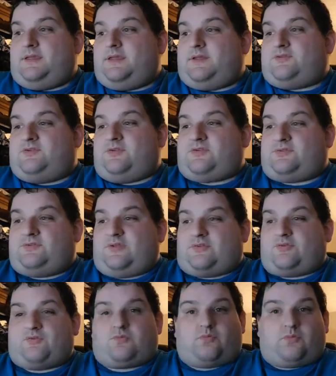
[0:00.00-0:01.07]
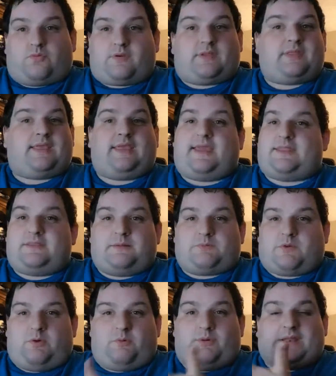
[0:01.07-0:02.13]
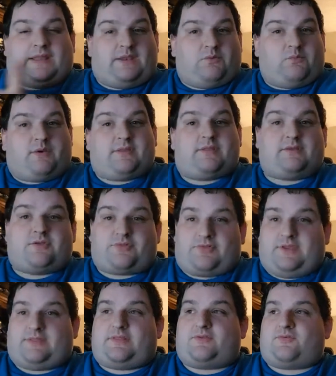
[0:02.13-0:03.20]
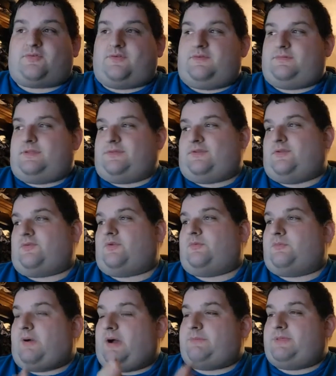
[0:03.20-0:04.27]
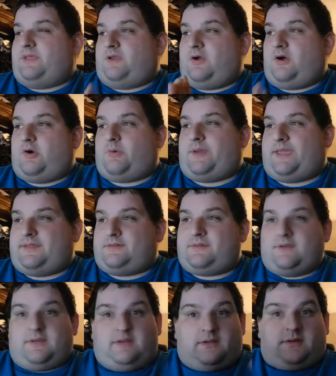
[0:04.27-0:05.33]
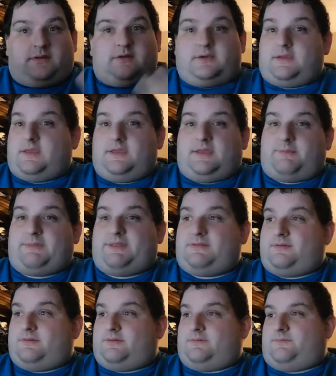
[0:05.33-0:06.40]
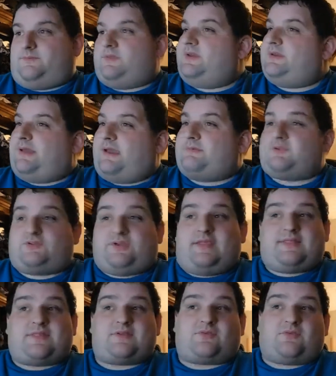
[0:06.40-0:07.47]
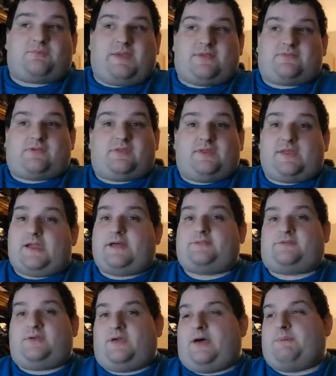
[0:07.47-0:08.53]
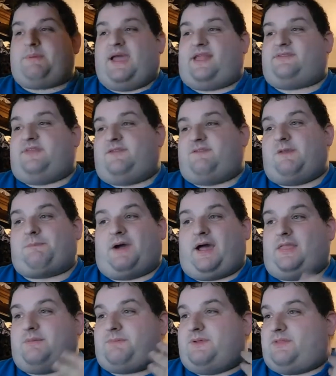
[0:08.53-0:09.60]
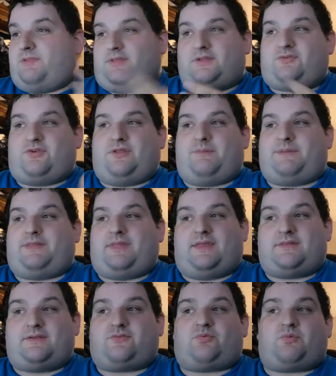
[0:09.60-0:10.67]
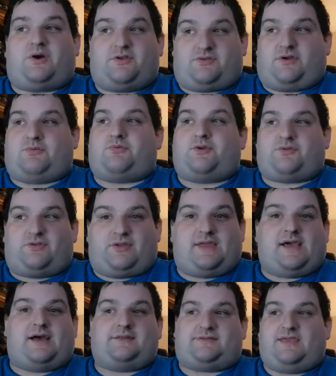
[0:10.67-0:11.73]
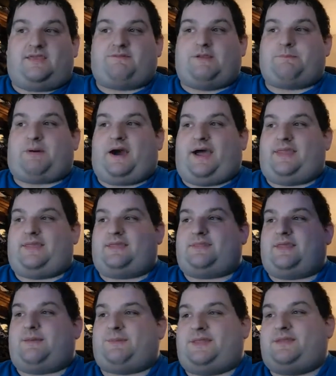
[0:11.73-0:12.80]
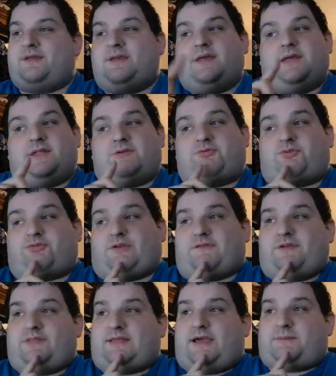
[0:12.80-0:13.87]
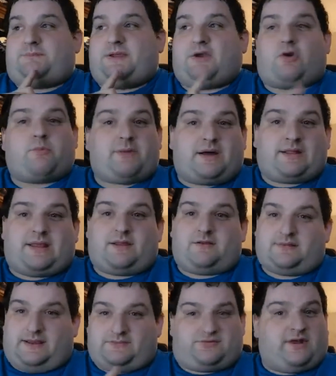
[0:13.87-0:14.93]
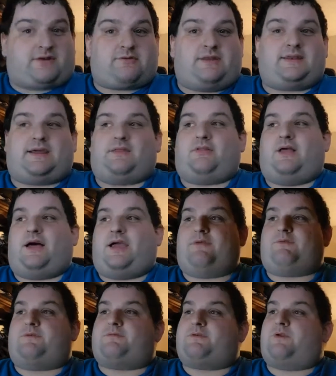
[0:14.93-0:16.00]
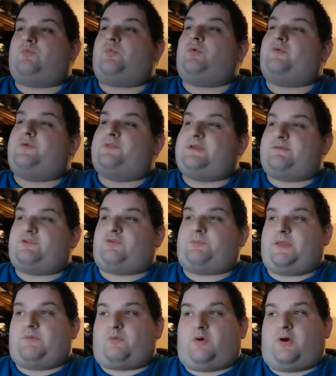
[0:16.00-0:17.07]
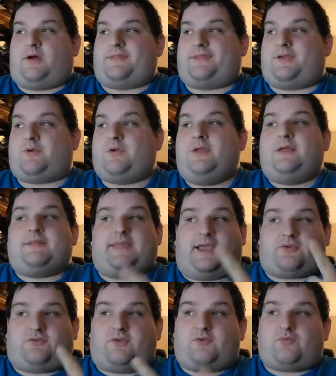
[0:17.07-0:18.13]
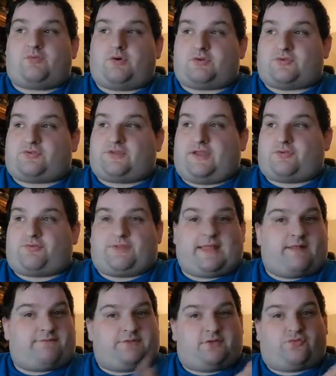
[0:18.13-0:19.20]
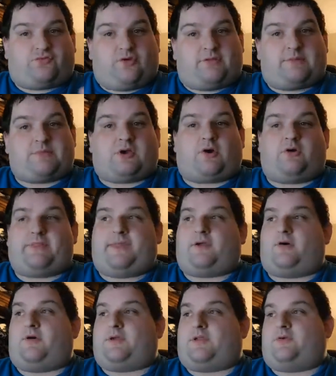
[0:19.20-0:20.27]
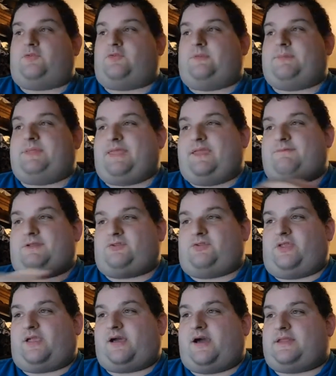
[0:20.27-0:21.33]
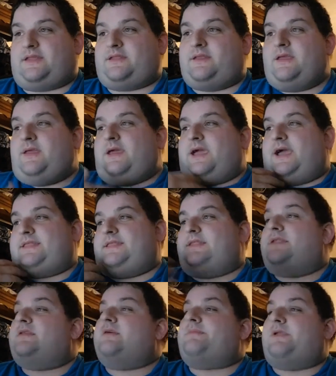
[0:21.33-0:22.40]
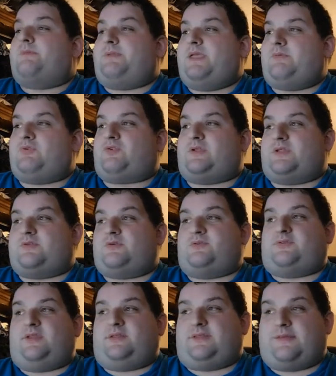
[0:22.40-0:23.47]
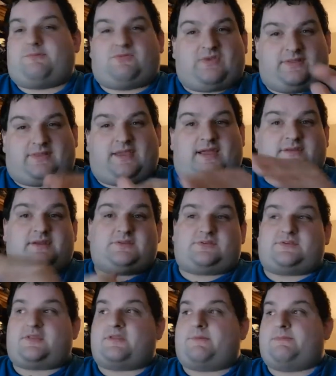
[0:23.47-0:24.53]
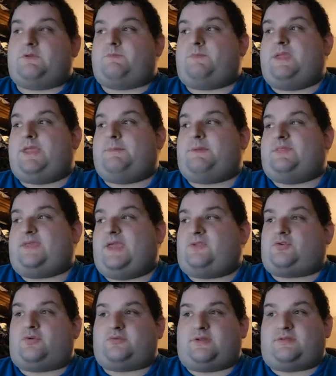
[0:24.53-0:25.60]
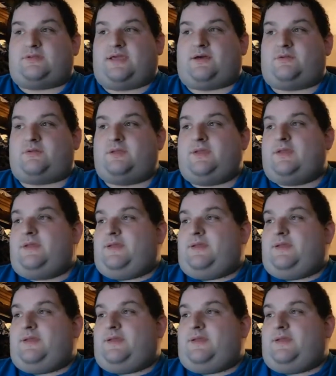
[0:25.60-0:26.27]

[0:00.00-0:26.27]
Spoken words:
it just doesn't really end up going anywhere that you think that this could probably go. And I mean, I would say that this is basically a bad TV pilot, but legitimately, this was originally a TV pilot. I mean, this was something that Paramount Saturday Night Live, when Fred Wolf and David Spade were on there, they actually wrote a sketch for that for the show that Macaulay Culkin hosted, but they eventually cut it. And then the WB was going to do it. They've sent the idea to the WB, but they turned it down,